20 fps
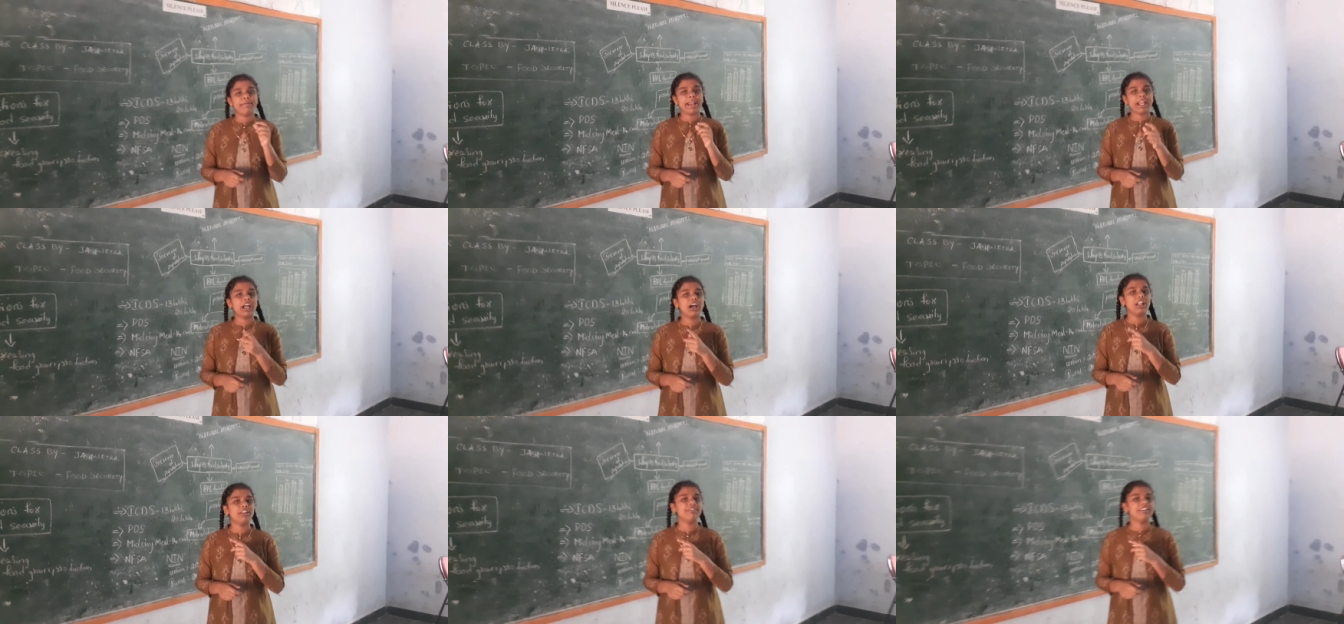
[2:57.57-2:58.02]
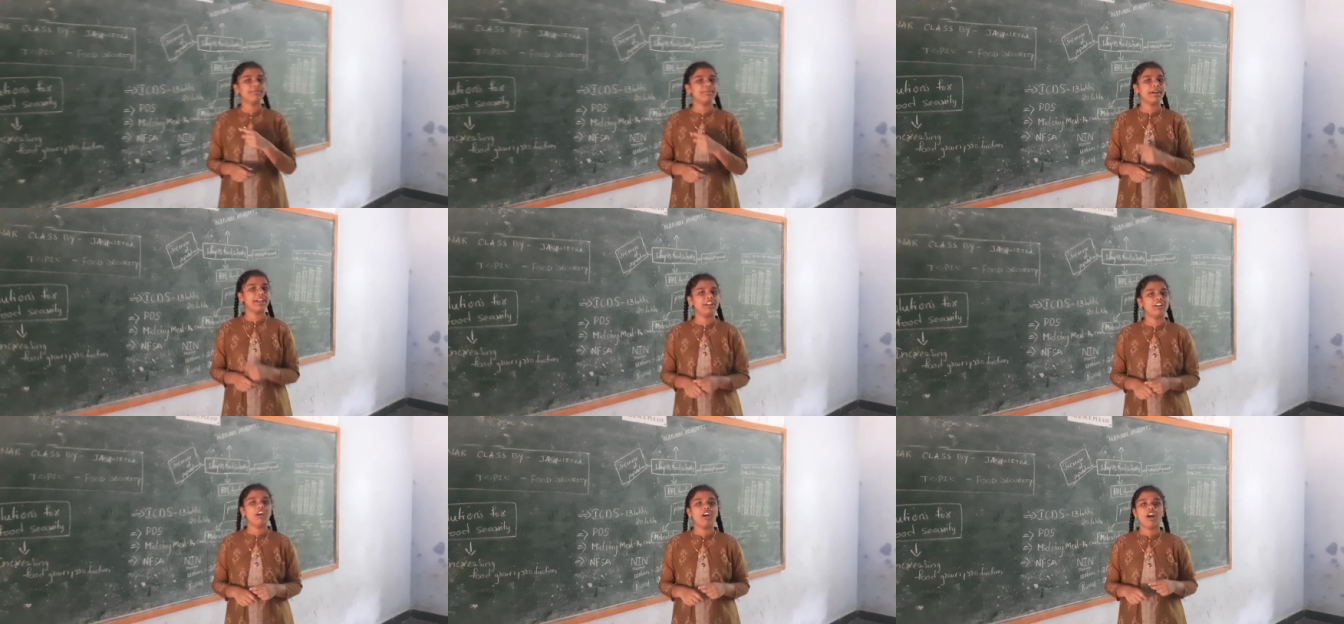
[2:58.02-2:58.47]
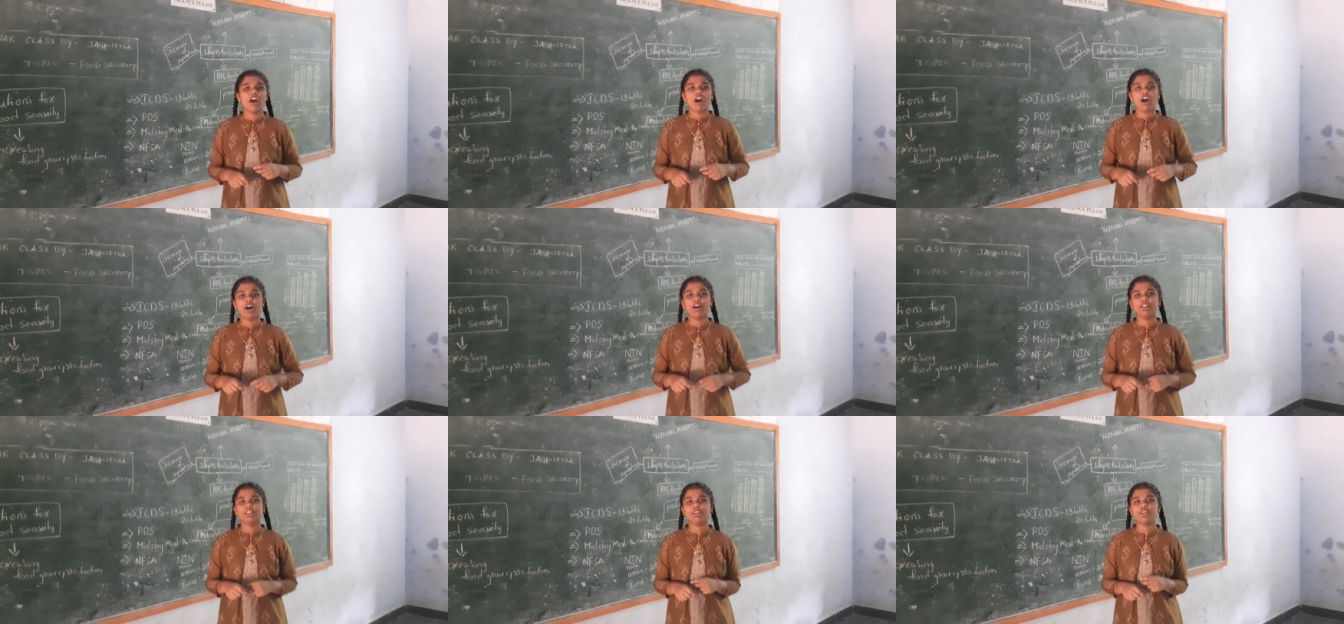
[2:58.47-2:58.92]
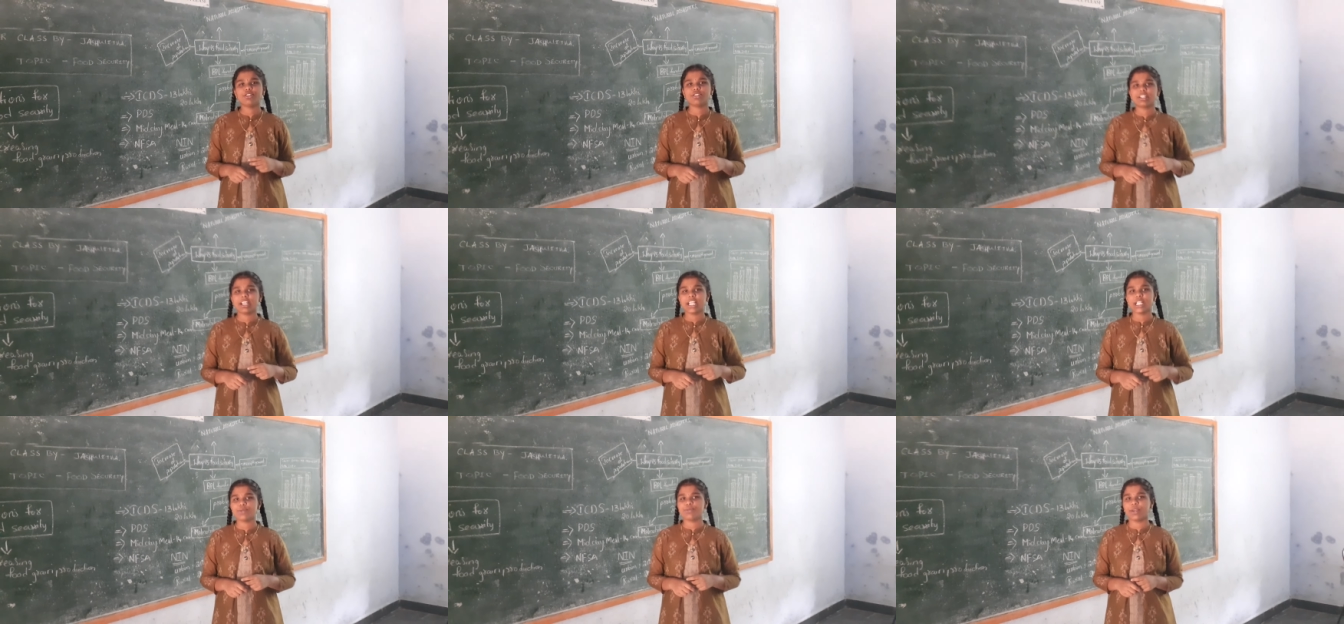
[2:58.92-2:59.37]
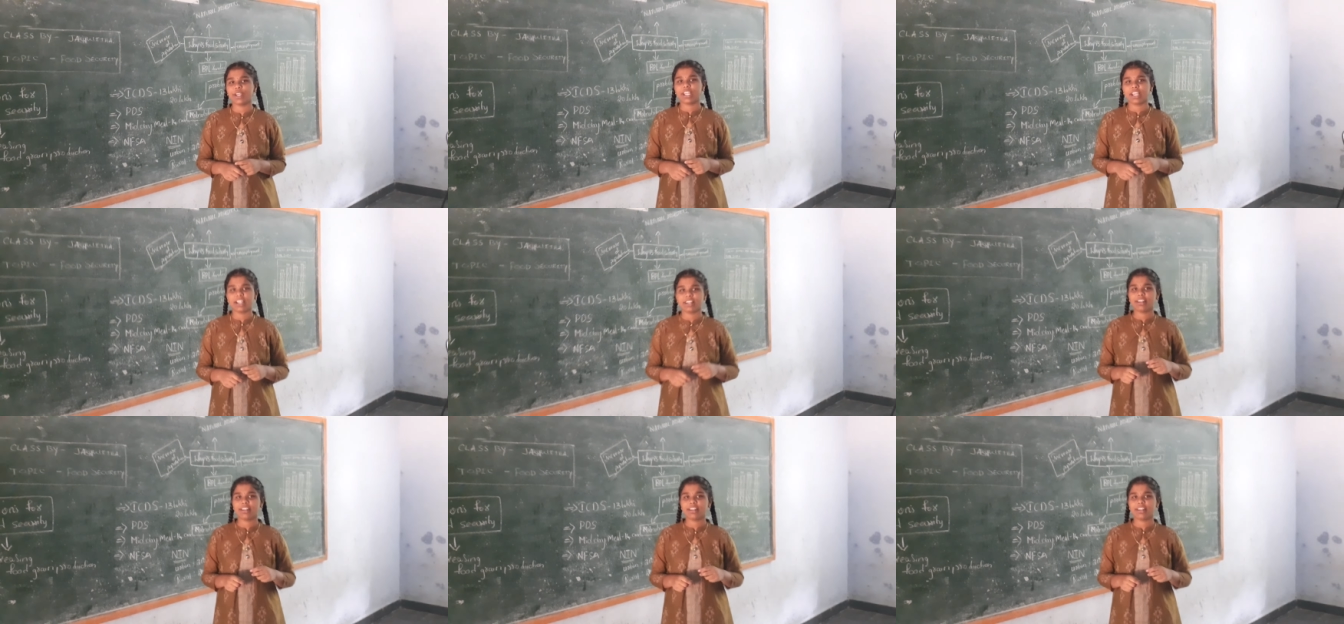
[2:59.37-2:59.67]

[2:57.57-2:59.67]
Bengal famine. All those days we can